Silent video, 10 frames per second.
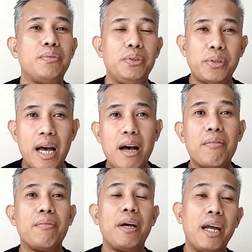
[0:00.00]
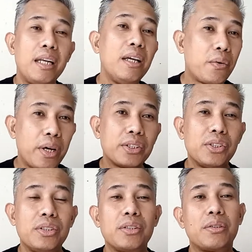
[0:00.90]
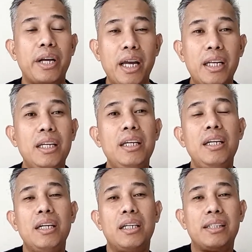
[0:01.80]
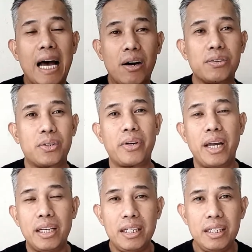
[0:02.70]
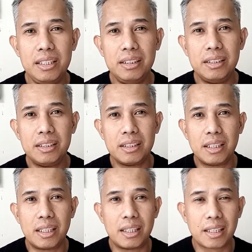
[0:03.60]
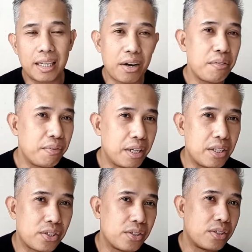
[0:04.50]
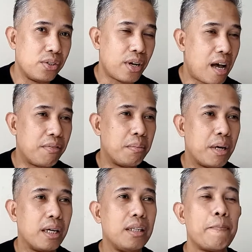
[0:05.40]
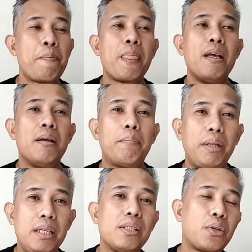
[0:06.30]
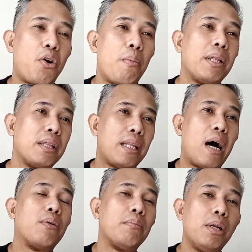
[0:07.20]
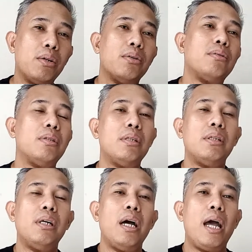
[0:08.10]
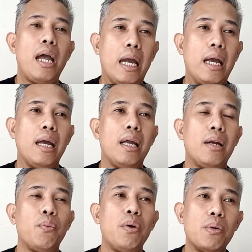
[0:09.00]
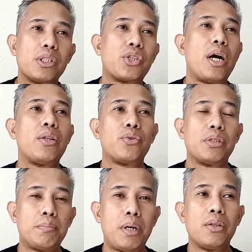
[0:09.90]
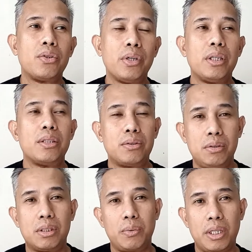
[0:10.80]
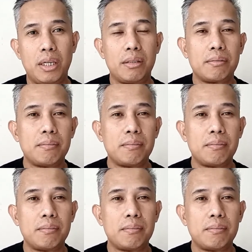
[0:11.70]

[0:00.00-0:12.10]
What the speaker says: if you have any questions or any doubts or any clarifications you have in mind, please comment down below, and we will try to respond to it as soon as we can.